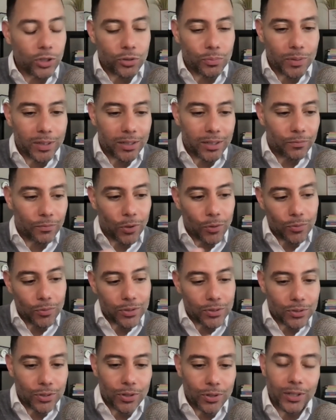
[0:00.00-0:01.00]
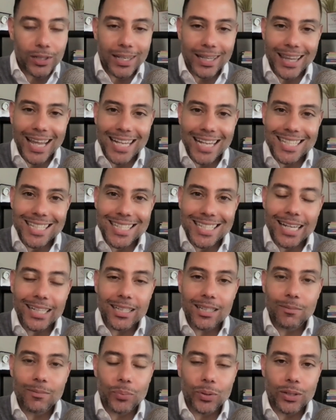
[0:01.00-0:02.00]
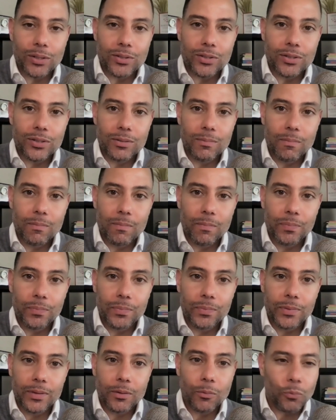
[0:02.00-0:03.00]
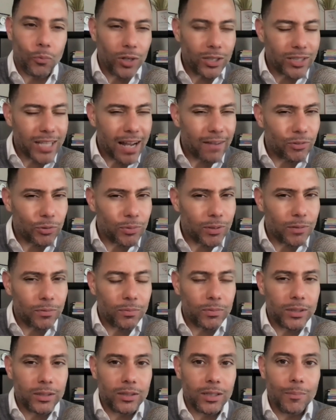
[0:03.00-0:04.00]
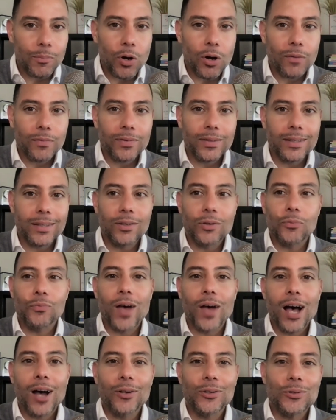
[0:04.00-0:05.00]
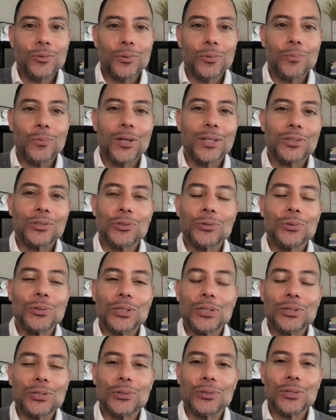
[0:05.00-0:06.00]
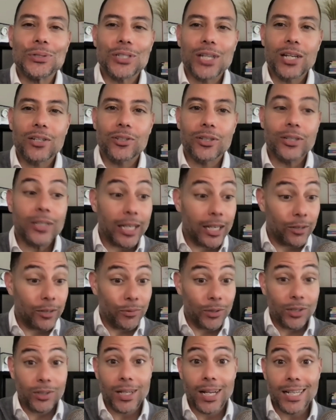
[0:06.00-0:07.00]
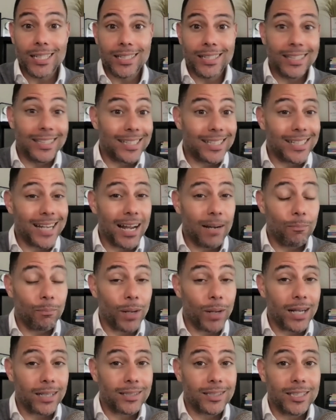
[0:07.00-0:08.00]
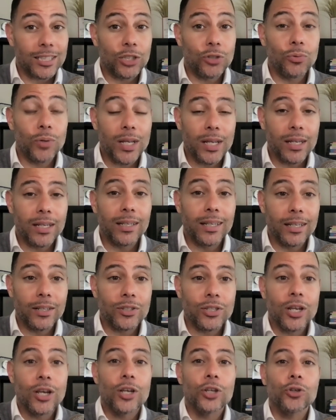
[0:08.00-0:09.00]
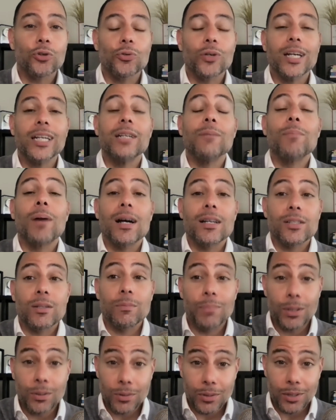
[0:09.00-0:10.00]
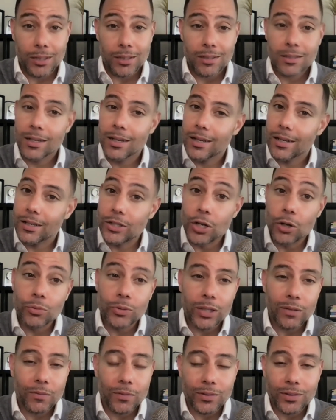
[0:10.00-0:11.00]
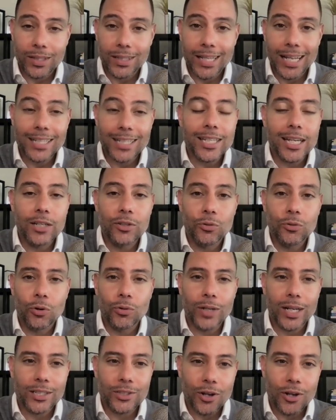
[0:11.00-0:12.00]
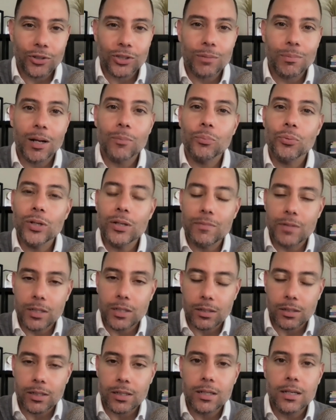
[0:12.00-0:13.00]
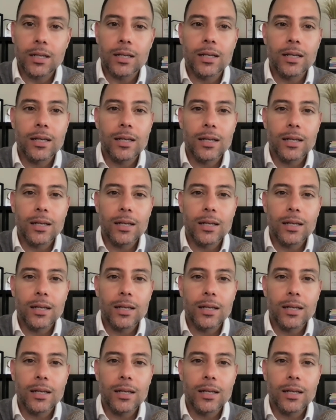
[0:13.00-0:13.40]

Once we can focus on that second piece, once after we've come off the value and what truly is your intention and realizing it's not boxing you in, it's creating possibilities, no different than that 10-year-old I talked about previously,